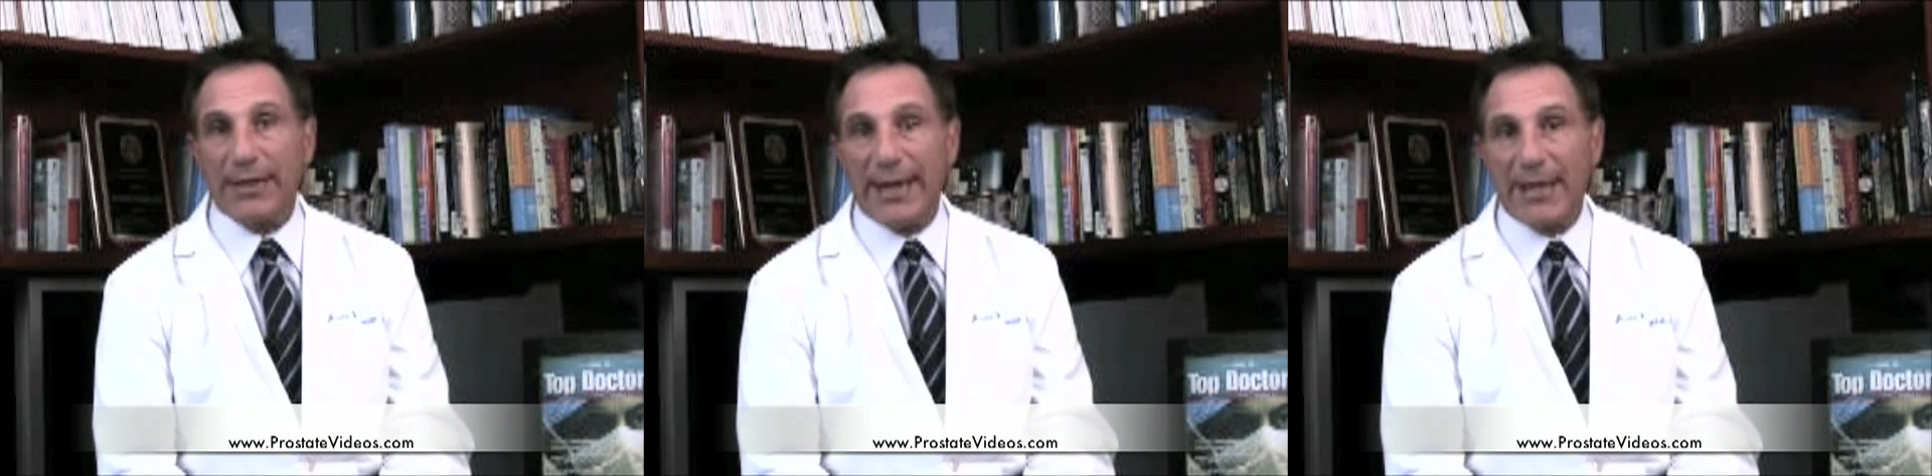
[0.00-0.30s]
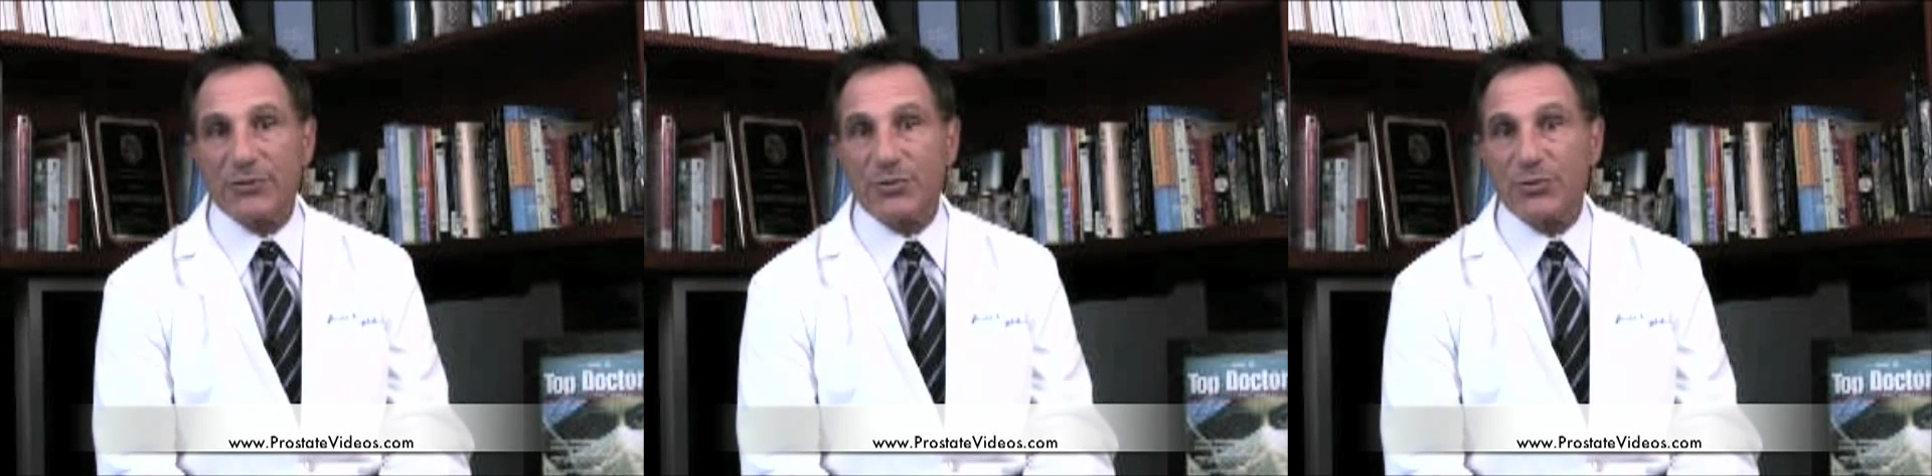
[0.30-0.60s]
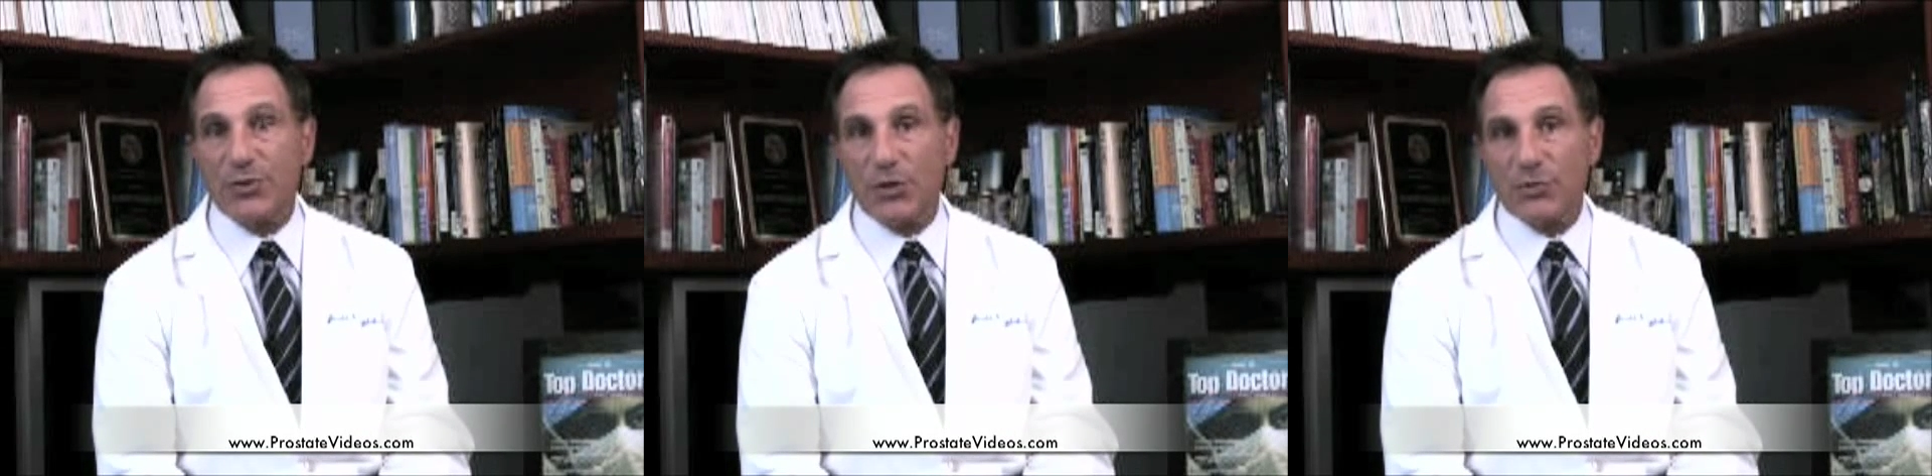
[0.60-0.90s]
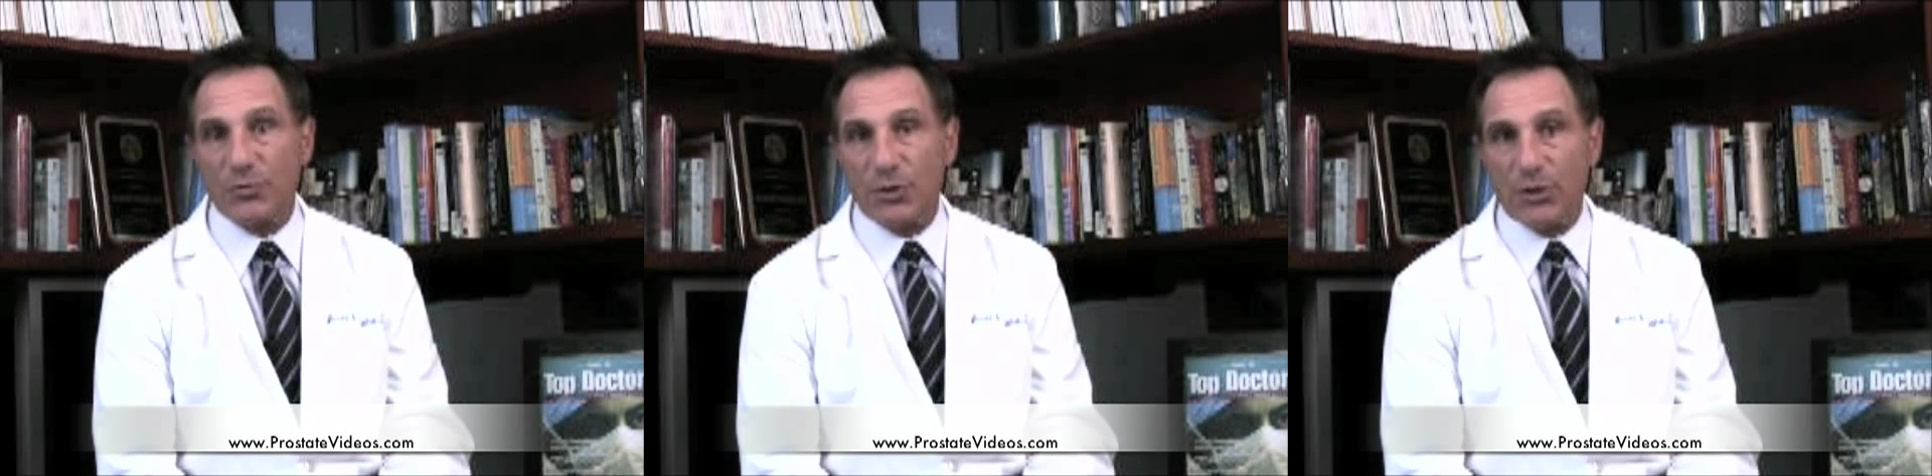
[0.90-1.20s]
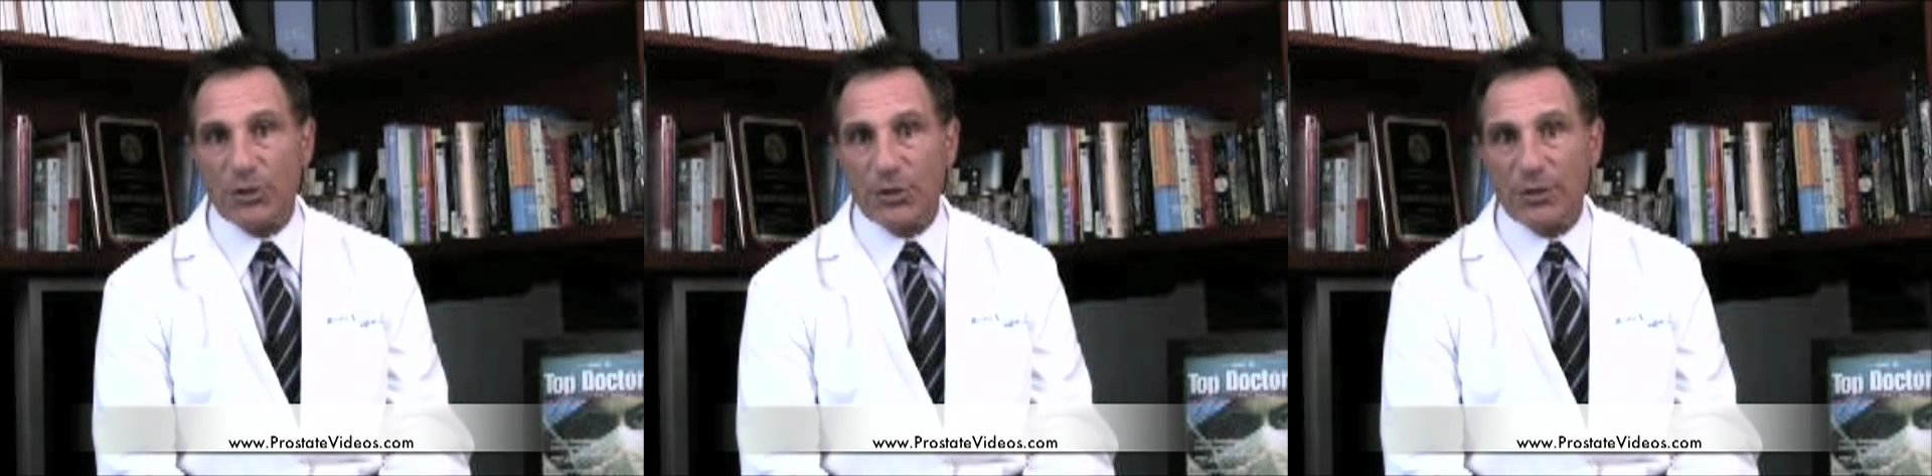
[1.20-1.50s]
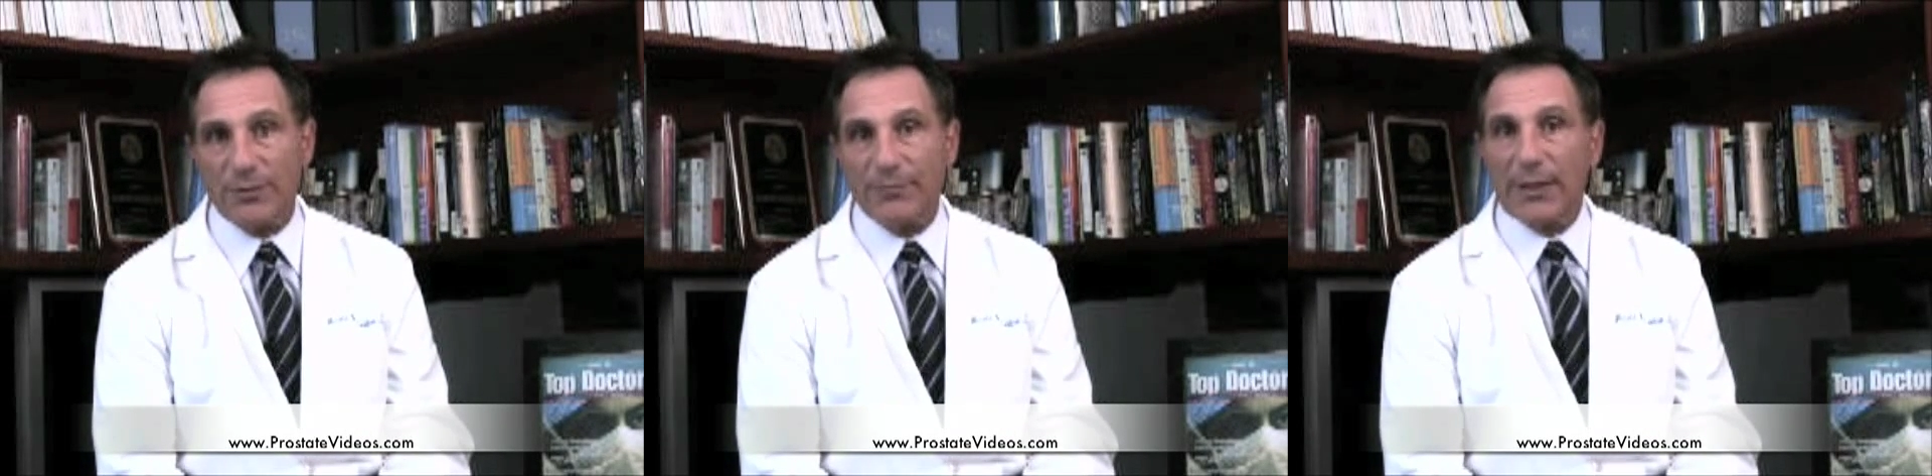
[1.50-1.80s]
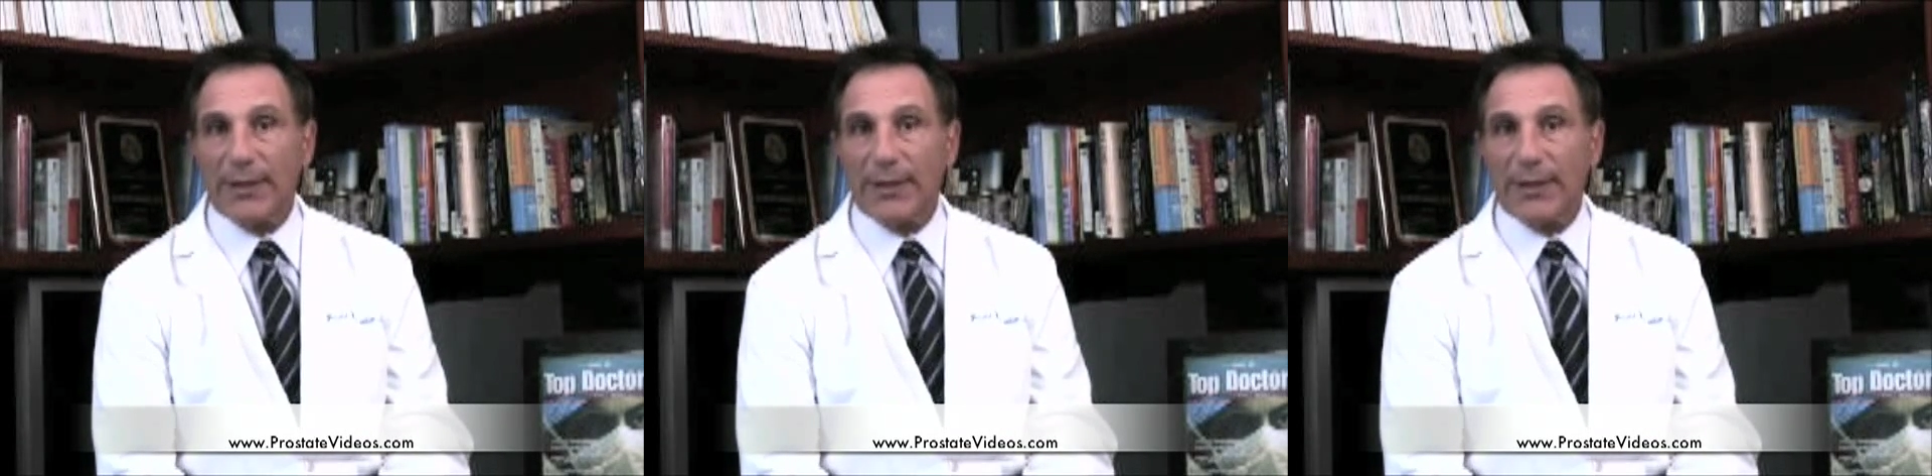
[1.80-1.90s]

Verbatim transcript: cancer does recur,